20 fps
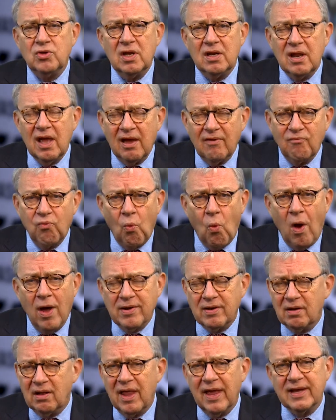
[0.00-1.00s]
did have
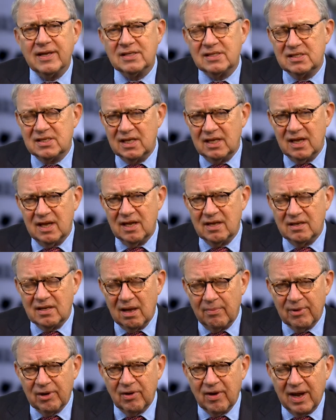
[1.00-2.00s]
one legacy
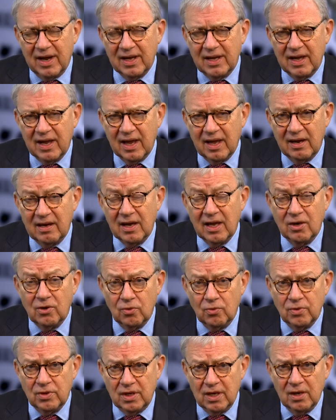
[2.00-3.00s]
Democratic candidate
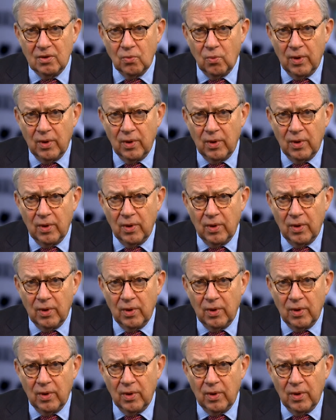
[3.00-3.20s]
who did